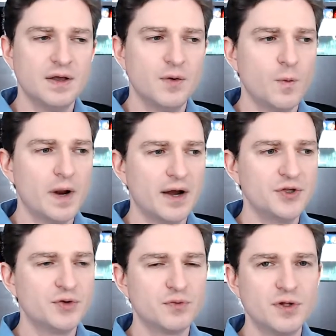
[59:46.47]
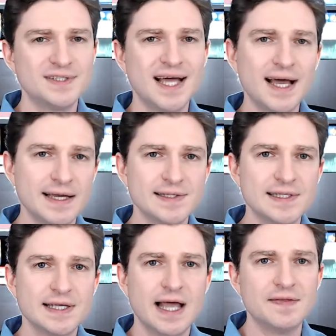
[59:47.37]
where you roll
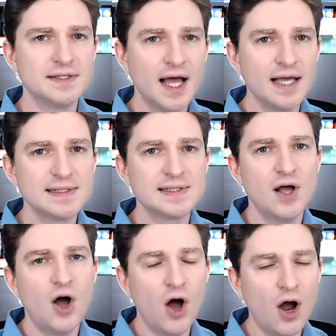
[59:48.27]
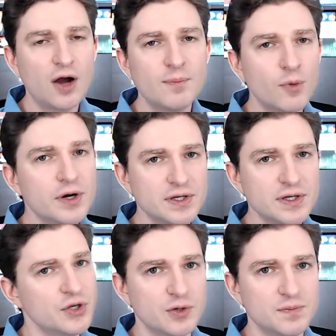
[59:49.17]
dice, and the dice are board
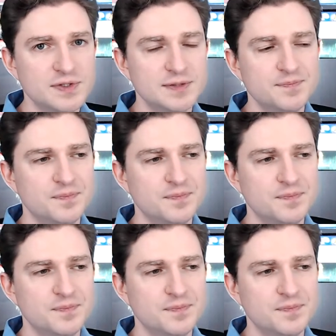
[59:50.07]
cubes?